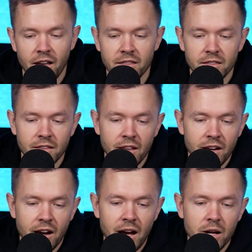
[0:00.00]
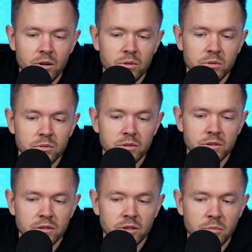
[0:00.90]
And how
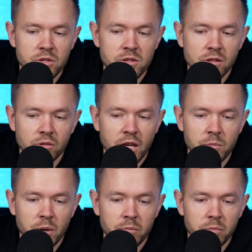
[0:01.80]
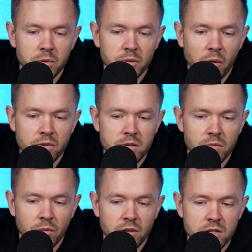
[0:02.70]
Tuomas Iisalo came up
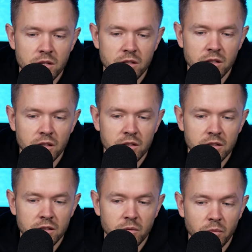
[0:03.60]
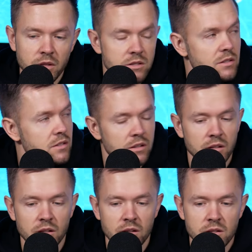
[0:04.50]
with this idea, with this
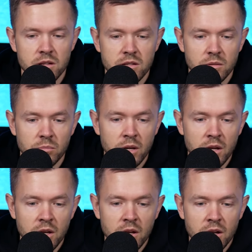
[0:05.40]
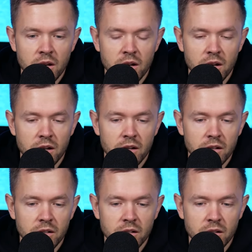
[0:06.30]
system.
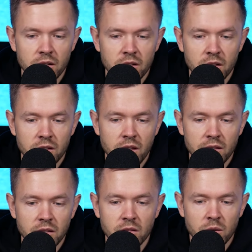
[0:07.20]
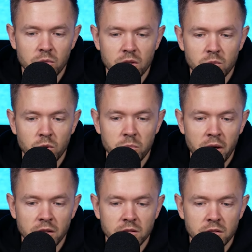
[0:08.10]
In that interview that we
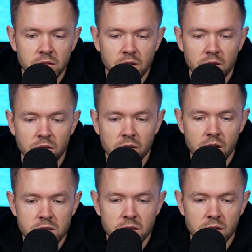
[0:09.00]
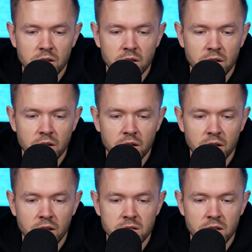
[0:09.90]
made together last year,
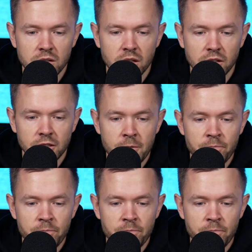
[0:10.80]
he said that